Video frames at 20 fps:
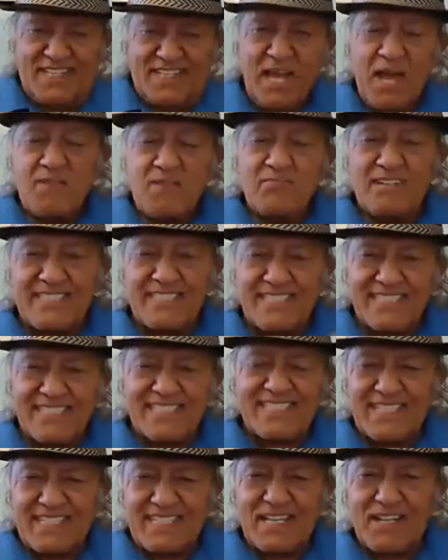But this
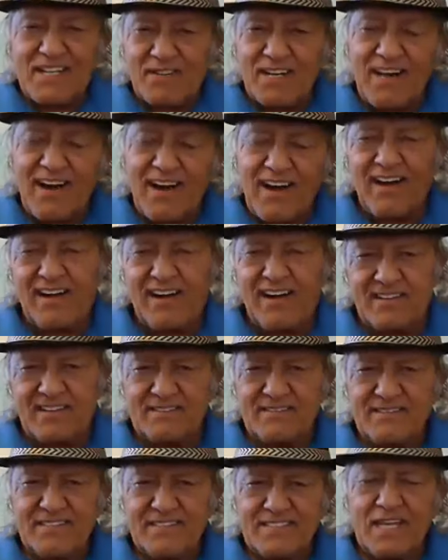is in our heart.
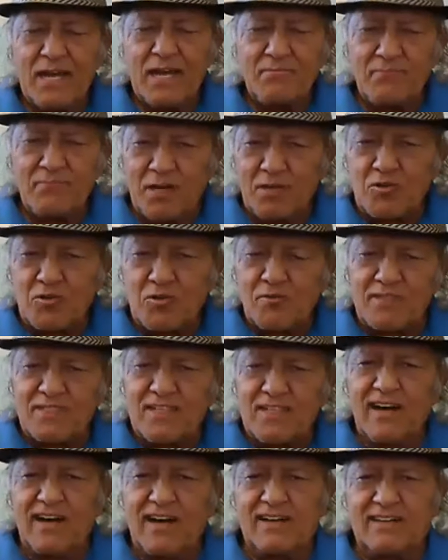They have not opened the
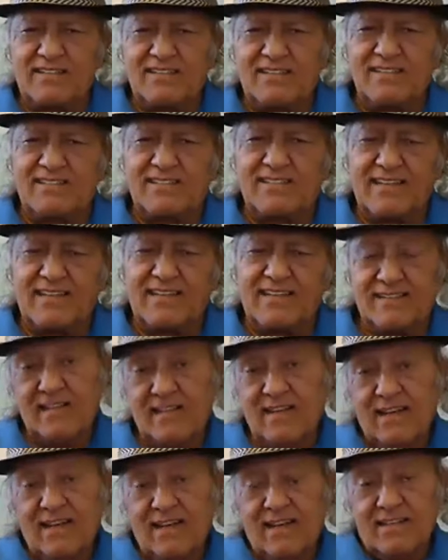heart inside.
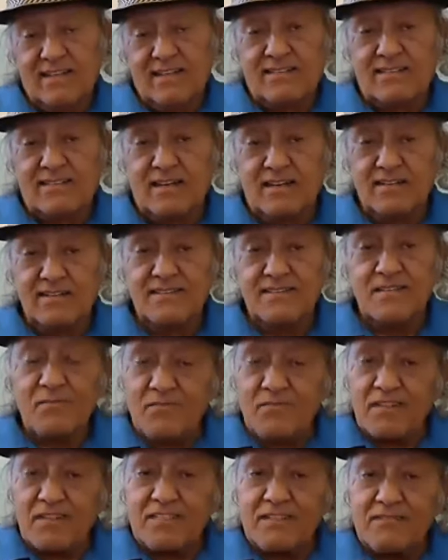So they're
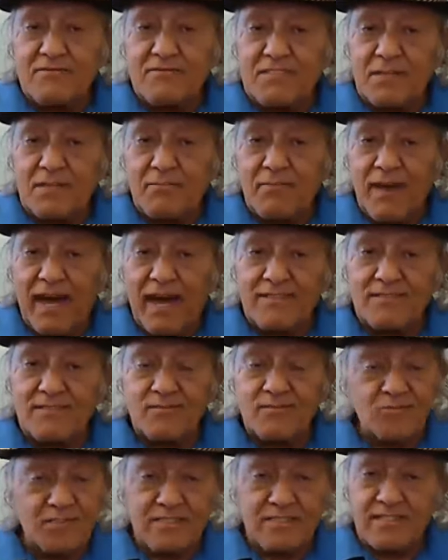working with the mind
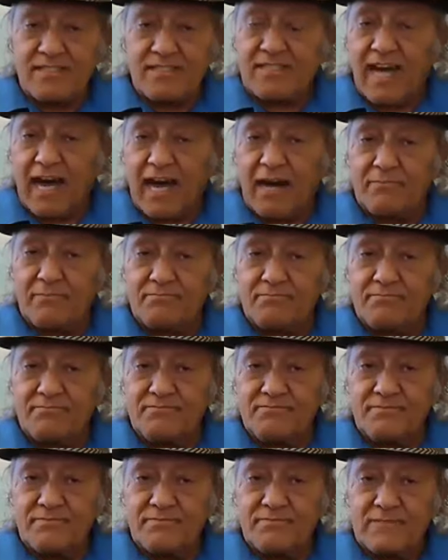doing the job.
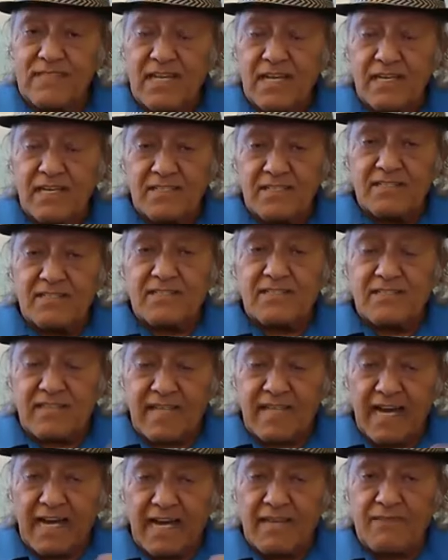It's time
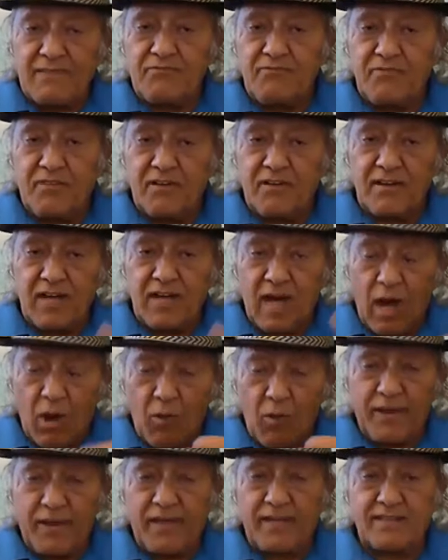for awakening the
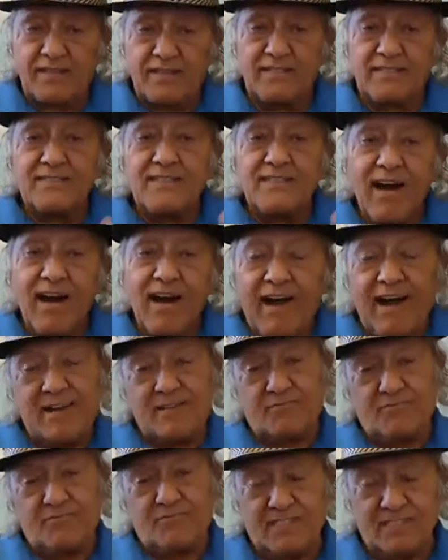heart within.
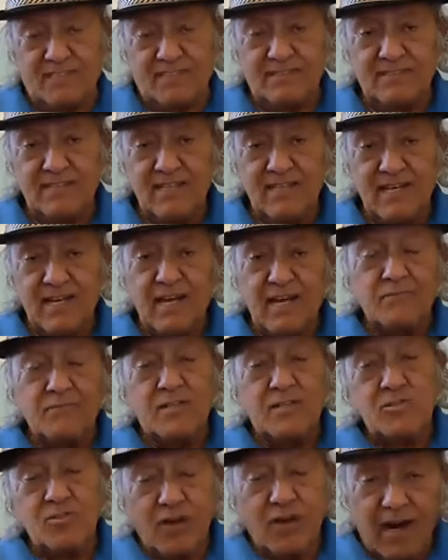And once your heart
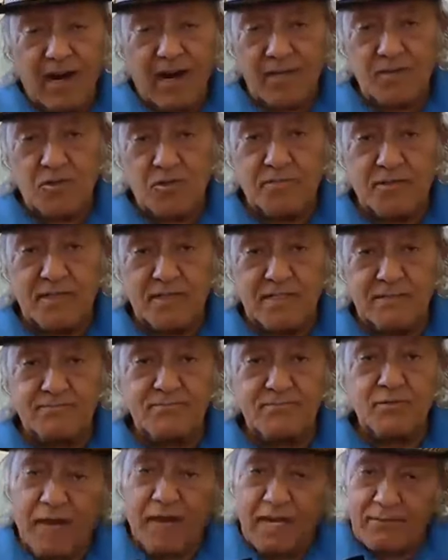open up, your mind
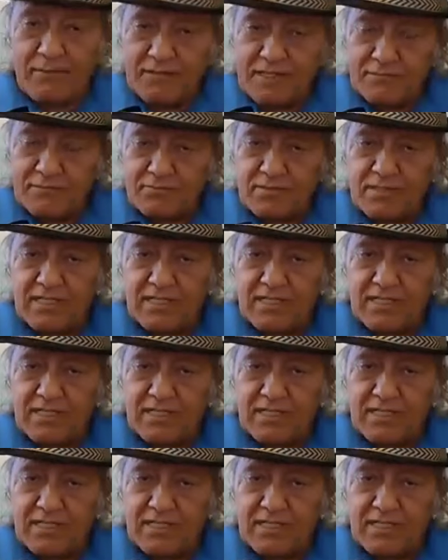becomes calm.